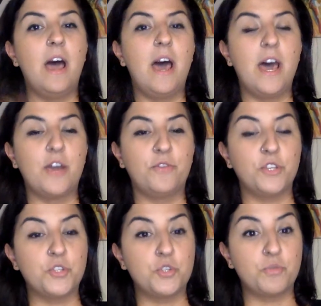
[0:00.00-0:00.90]
out of
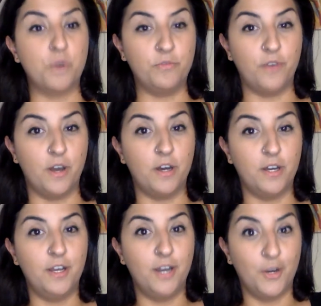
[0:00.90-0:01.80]
the SROFA.
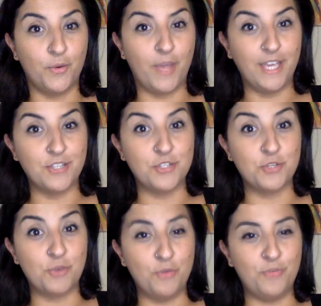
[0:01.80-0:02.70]
Okay,
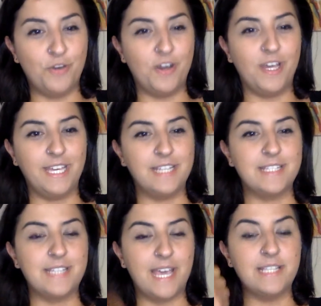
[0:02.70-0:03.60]
SROFA
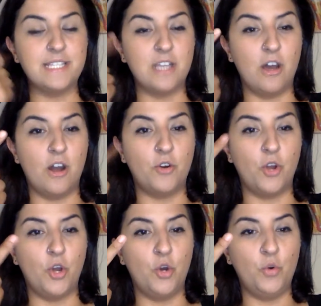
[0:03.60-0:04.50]
is
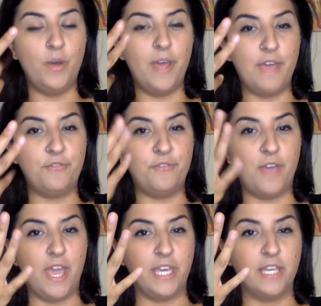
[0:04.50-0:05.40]

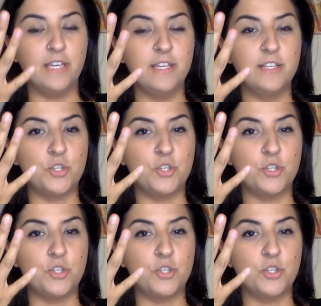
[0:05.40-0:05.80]
SROFA.